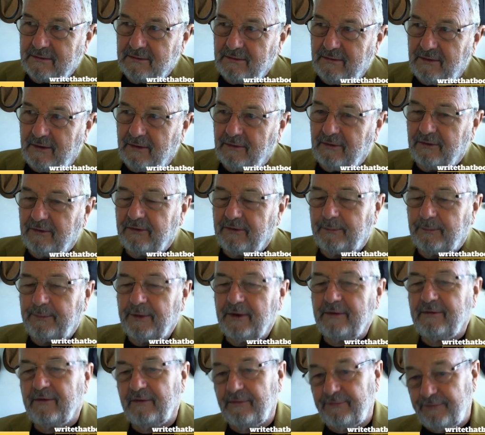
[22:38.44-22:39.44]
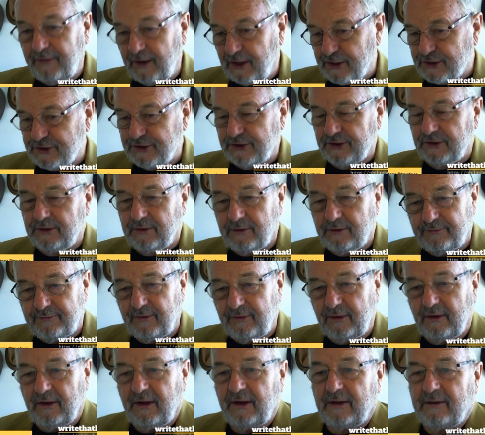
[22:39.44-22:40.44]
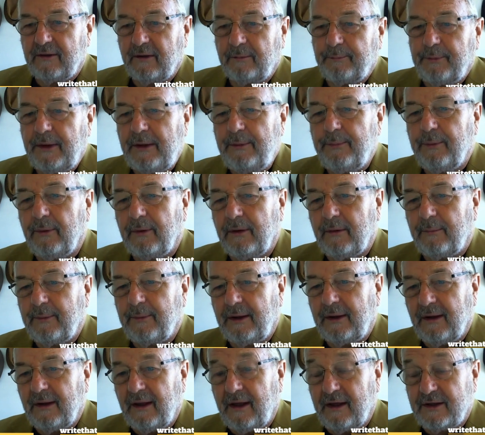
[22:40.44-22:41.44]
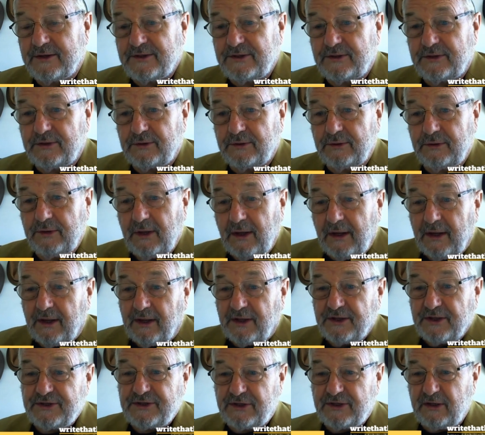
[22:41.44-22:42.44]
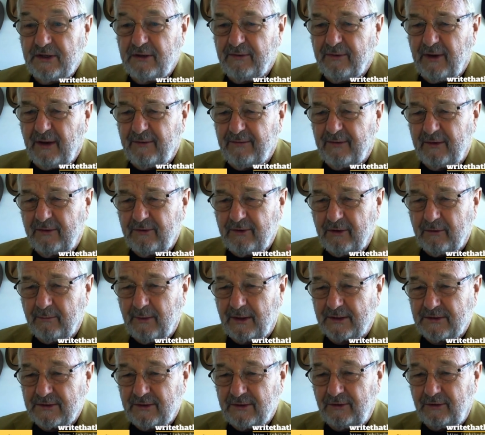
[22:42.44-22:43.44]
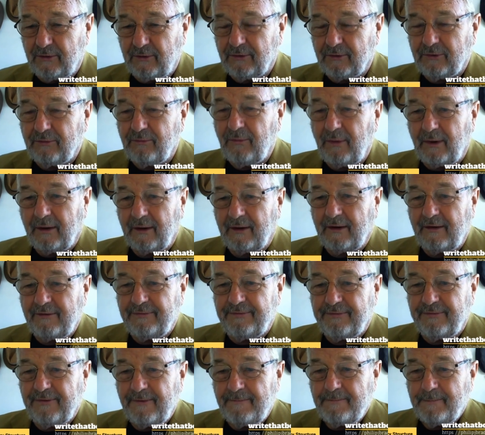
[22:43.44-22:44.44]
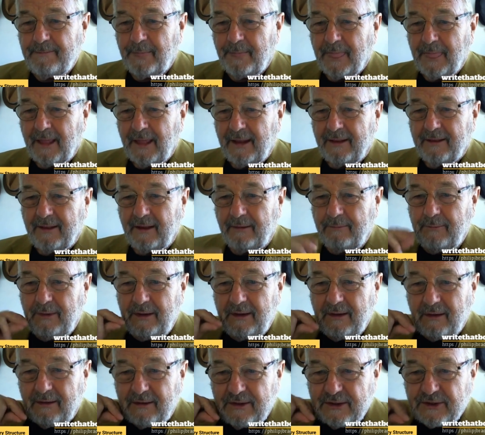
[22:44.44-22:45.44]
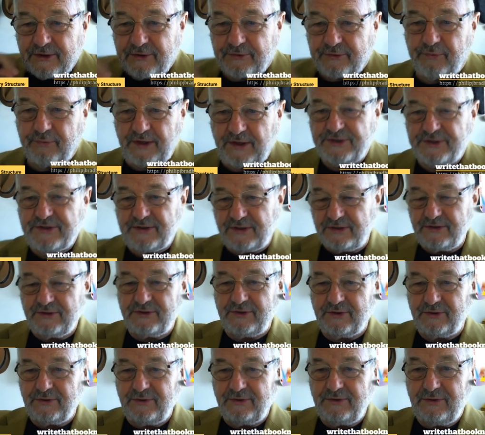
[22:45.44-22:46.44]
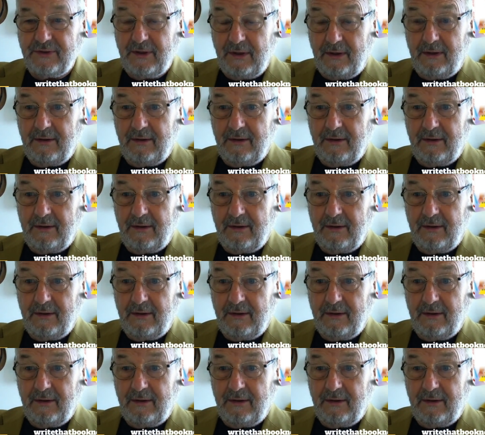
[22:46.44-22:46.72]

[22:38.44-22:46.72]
there is a bit of a fashion, if you like, that people have been asked to, instead of having too much of the ordinary life, they're immediately thrust into